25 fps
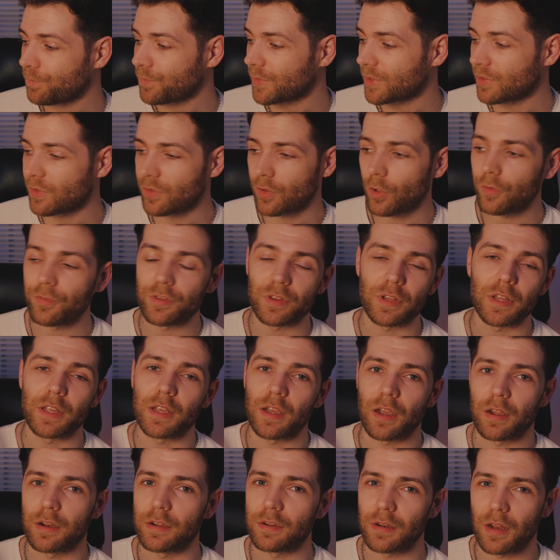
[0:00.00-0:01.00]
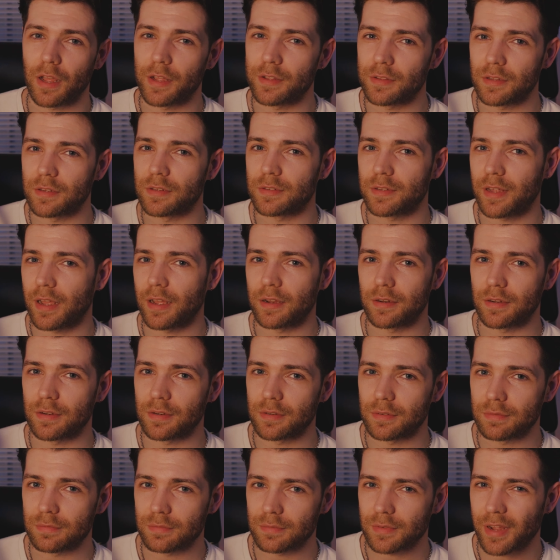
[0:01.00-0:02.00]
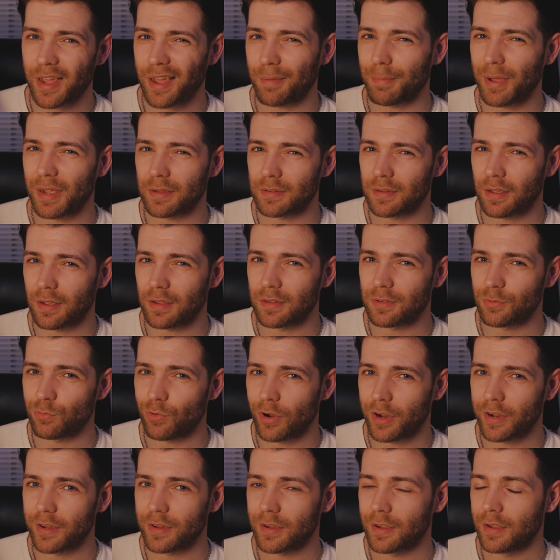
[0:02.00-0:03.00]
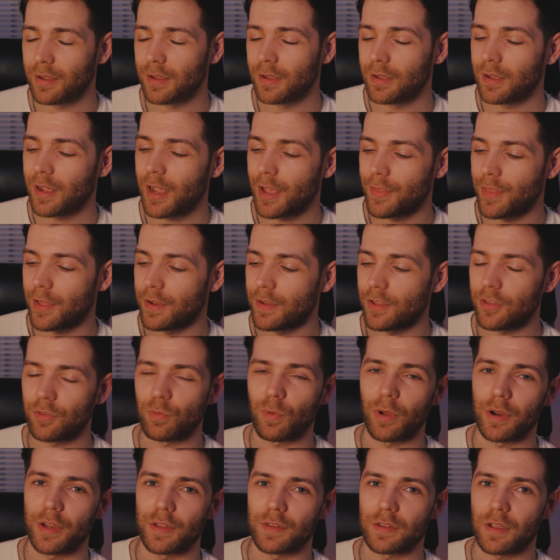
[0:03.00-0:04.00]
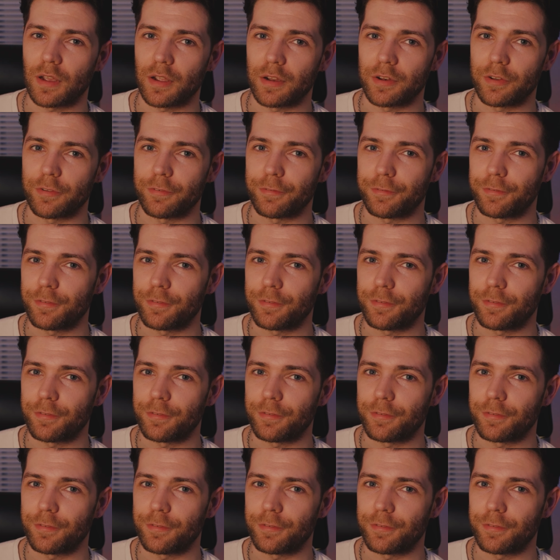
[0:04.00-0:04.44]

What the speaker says: This is obviously kind of like the standard handbag size, right? And then this one is kind of,